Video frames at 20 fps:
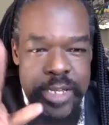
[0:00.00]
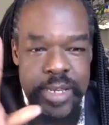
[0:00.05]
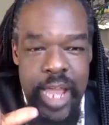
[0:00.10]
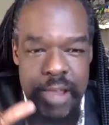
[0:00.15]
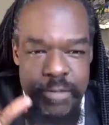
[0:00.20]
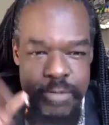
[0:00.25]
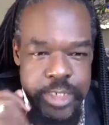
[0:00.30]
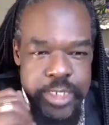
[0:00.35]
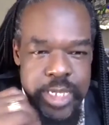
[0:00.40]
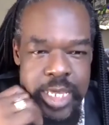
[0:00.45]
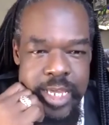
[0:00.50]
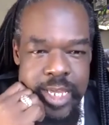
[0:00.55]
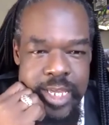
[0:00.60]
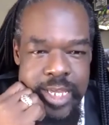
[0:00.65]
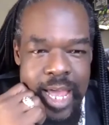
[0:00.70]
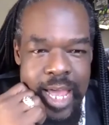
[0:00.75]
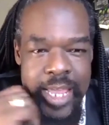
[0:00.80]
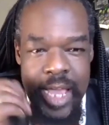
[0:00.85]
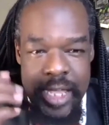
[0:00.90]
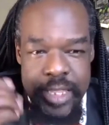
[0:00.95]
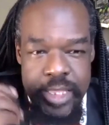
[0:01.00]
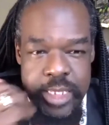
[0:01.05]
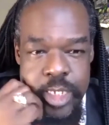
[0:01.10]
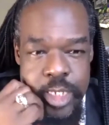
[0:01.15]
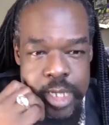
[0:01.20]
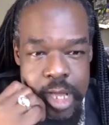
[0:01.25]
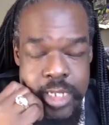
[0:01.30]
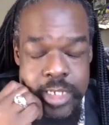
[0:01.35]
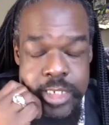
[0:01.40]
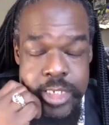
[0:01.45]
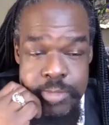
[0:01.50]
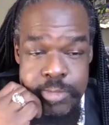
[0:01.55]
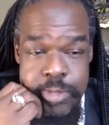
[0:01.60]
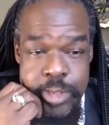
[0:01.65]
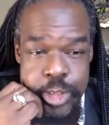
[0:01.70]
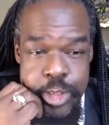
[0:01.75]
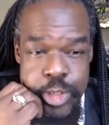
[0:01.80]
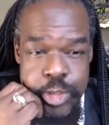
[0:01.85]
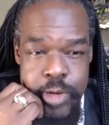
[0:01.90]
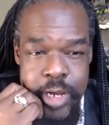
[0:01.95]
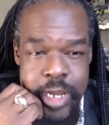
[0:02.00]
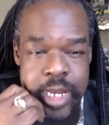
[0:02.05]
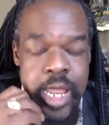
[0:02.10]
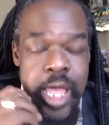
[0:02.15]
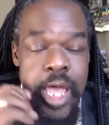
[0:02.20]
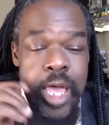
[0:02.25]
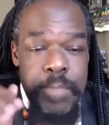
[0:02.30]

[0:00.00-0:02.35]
I was like, I got the scholarship, which was great,